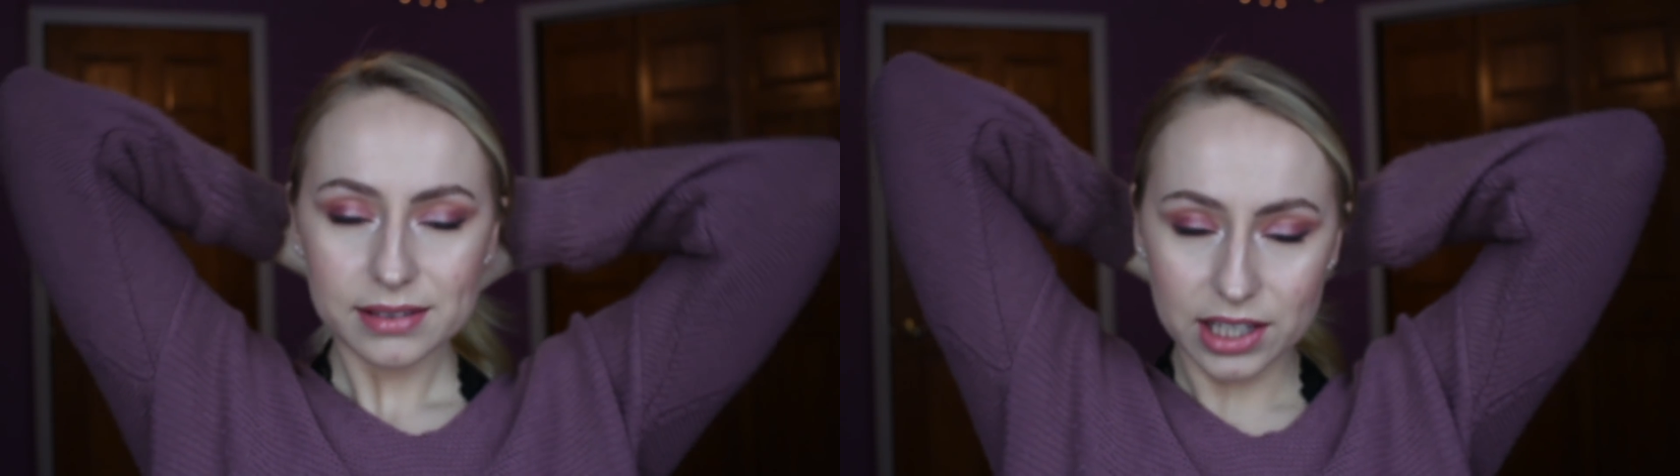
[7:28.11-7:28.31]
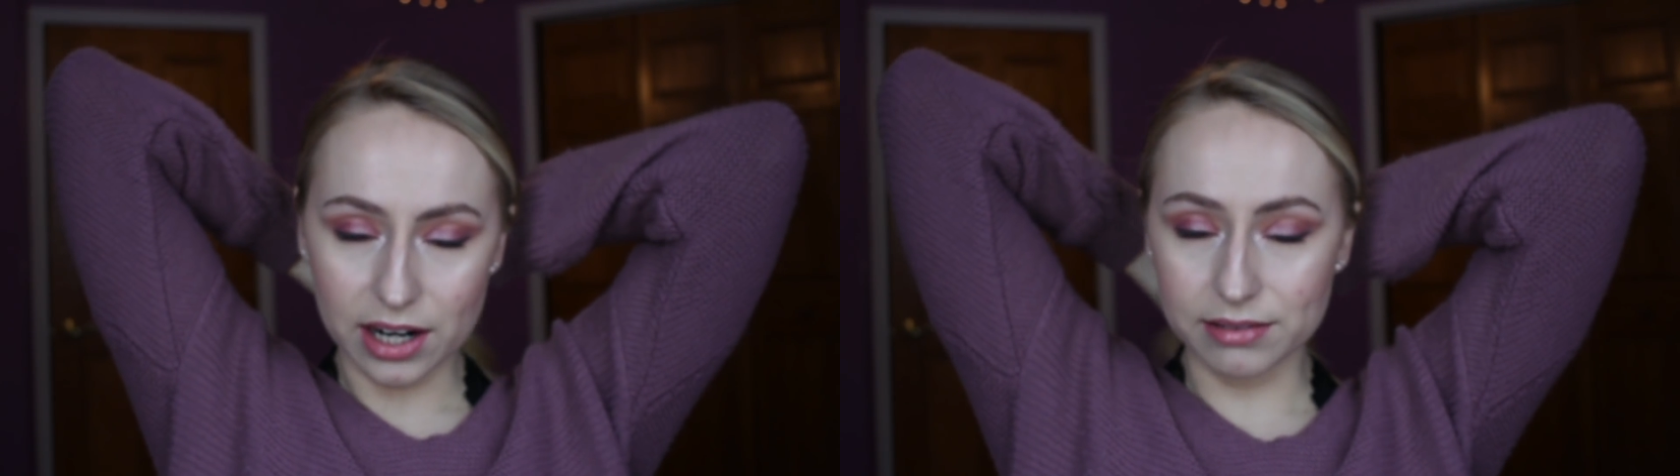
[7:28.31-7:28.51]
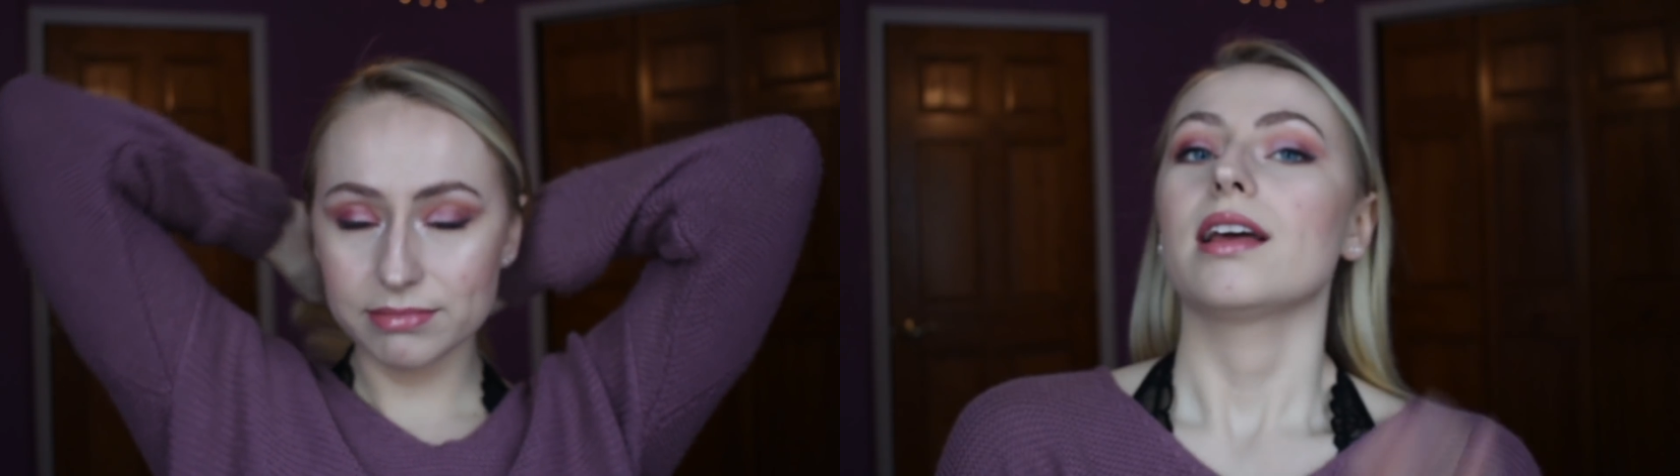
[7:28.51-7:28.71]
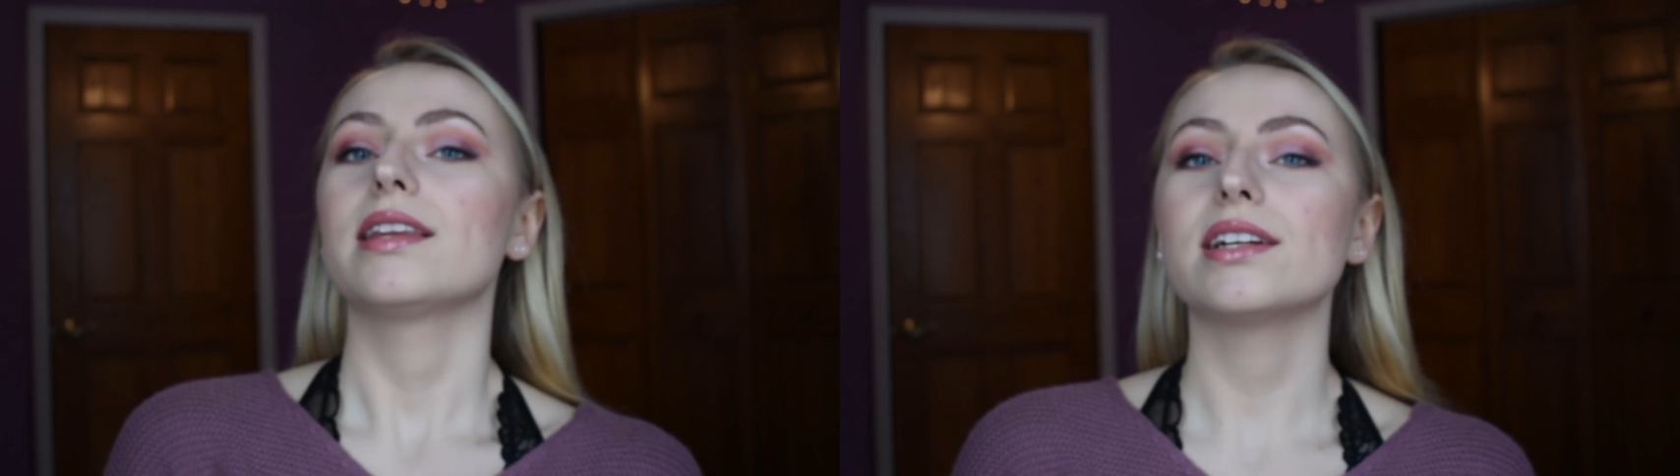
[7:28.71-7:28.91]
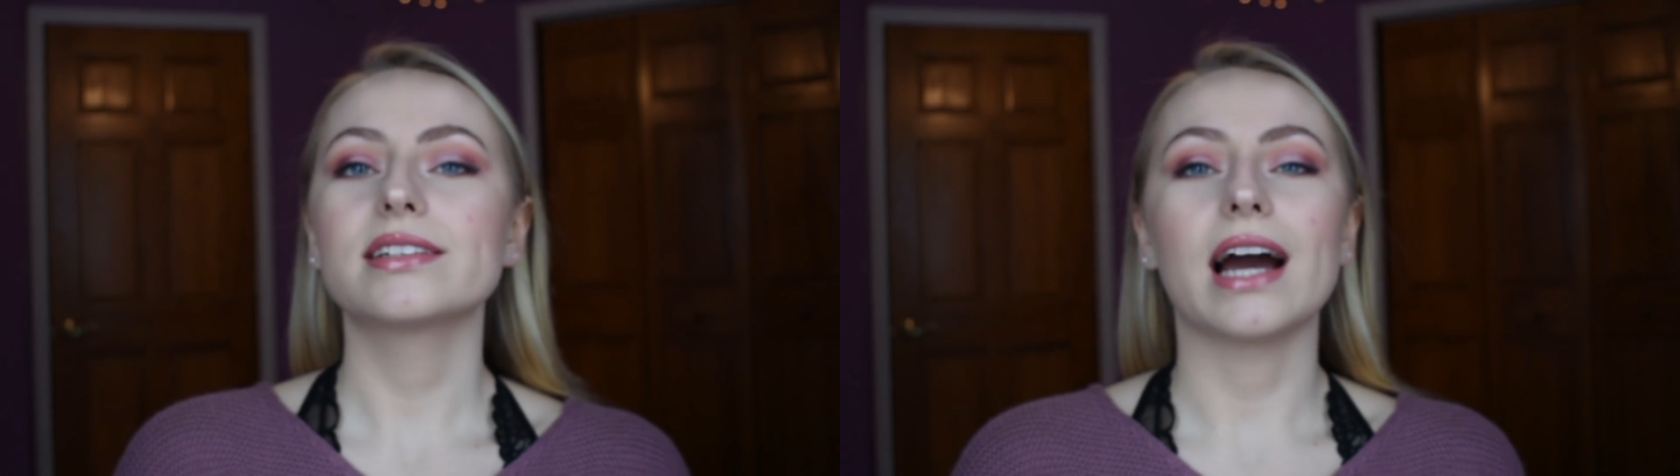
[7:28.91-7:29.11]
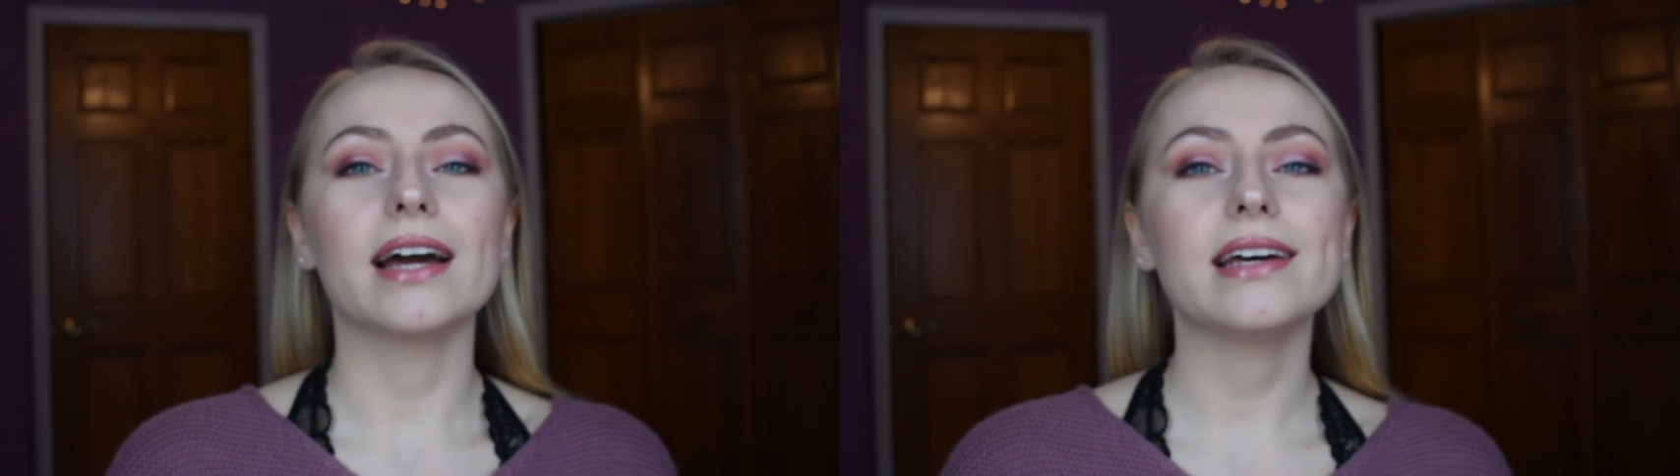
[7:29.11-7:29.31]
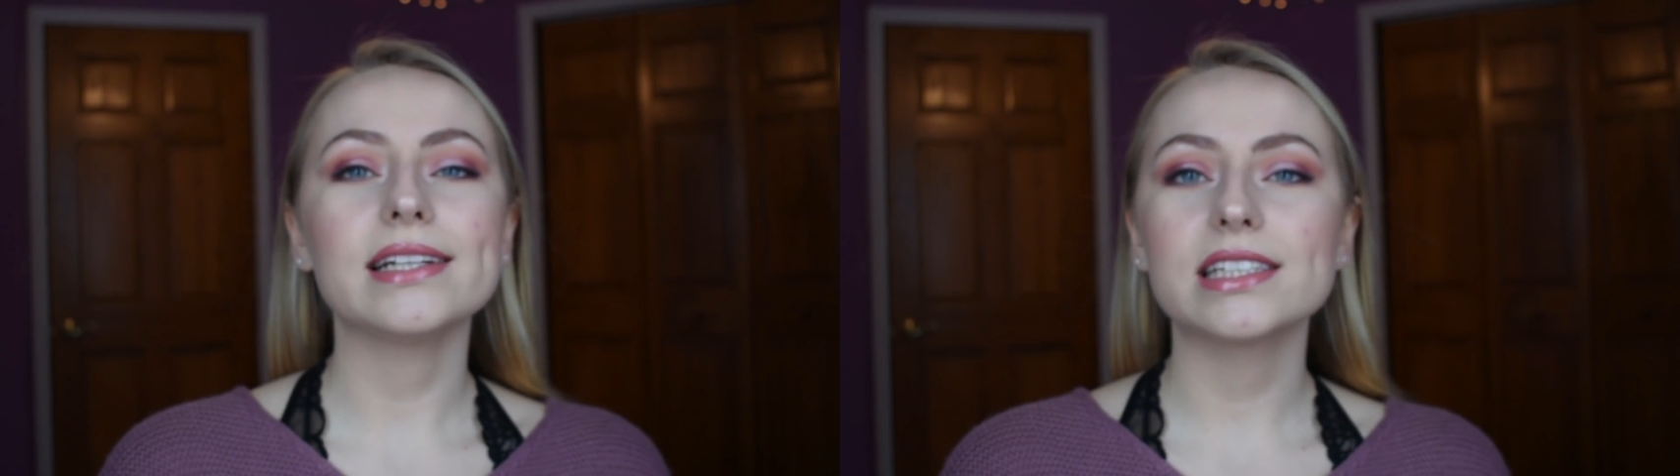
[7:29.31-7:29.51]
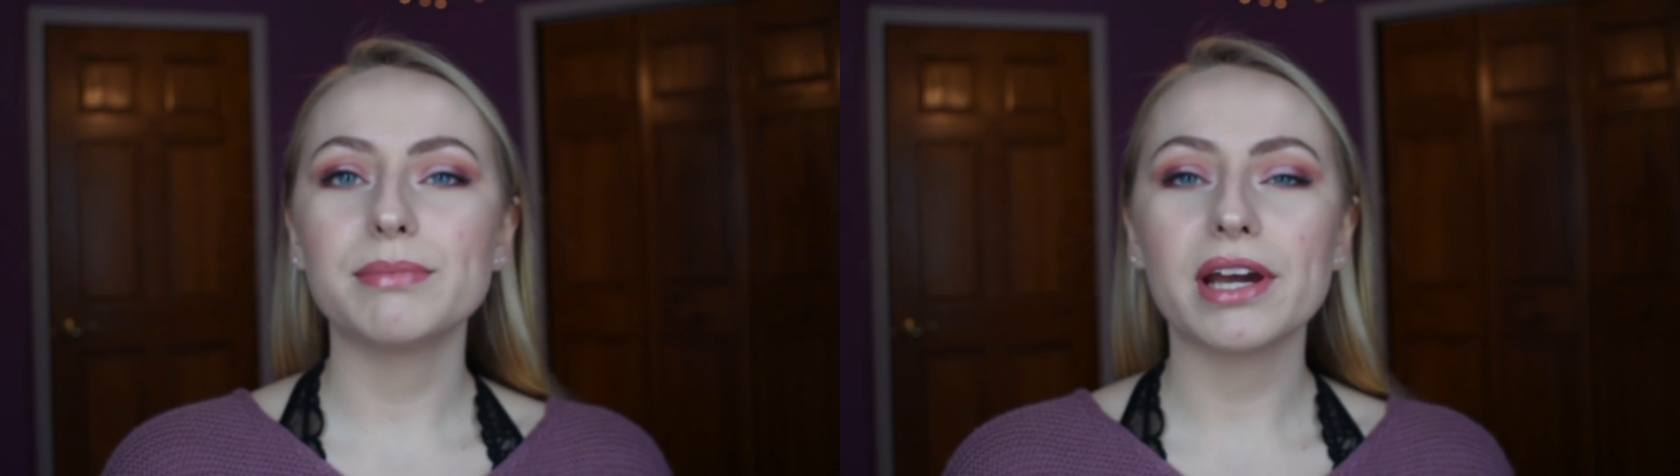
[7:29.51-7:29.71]
you know, there's
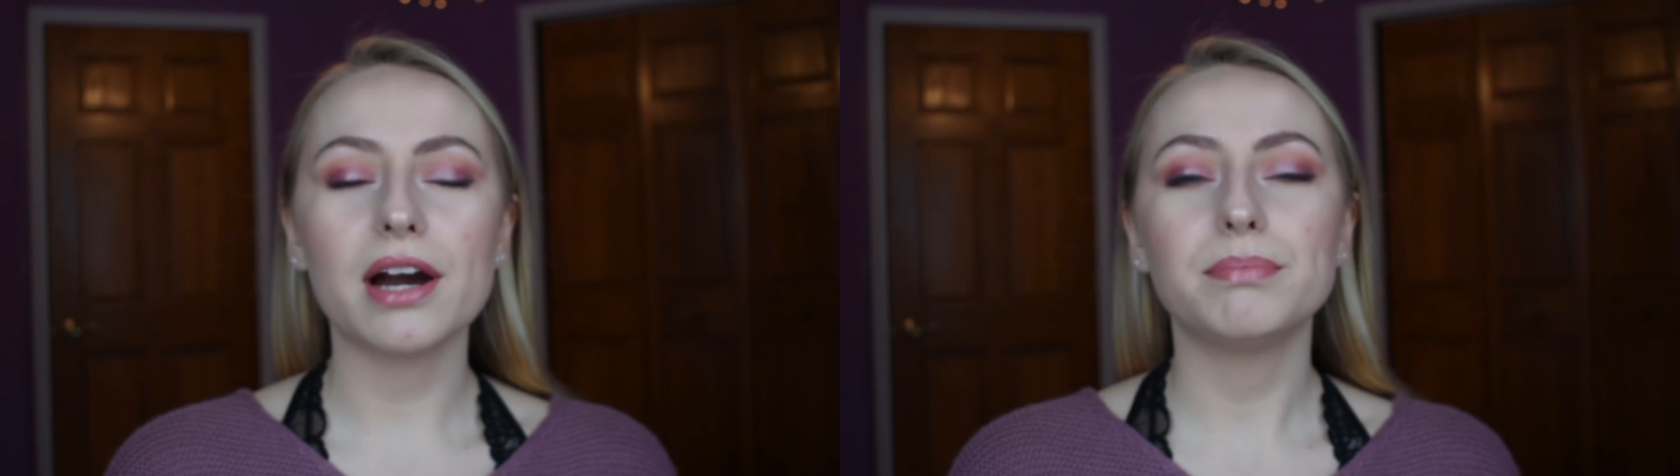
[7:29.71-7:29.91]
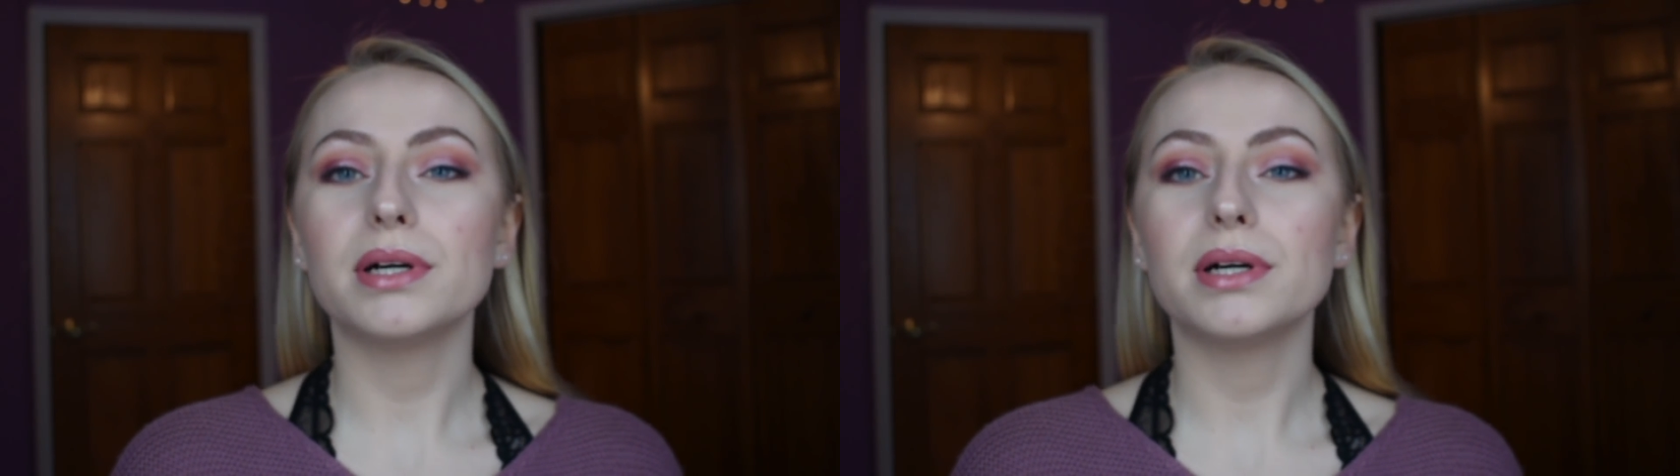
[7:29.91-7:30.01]
guidelines to makeup,